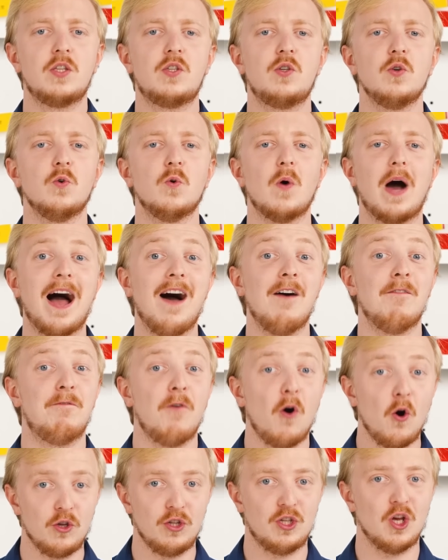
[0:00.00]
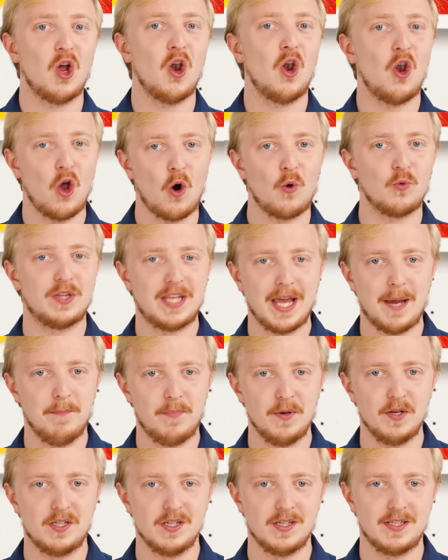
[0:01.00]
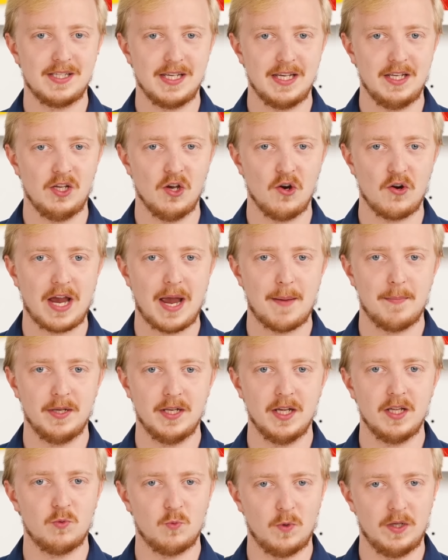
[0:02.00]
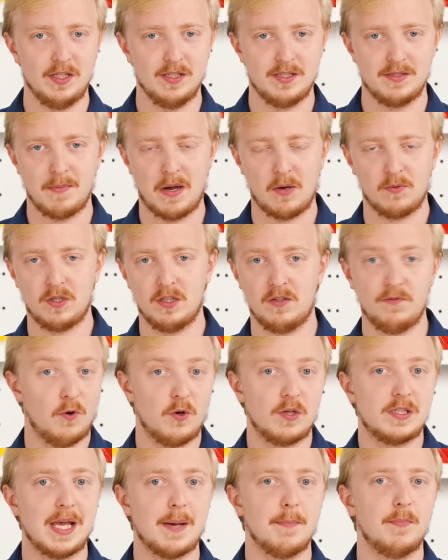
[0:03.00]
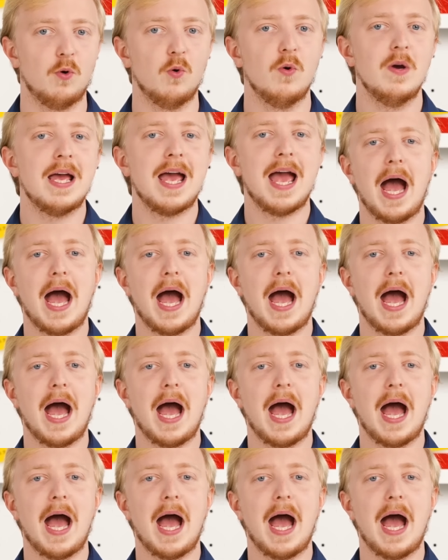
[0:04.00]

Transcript: To avoid low temperatures in your cabinet when it's mounted, for example,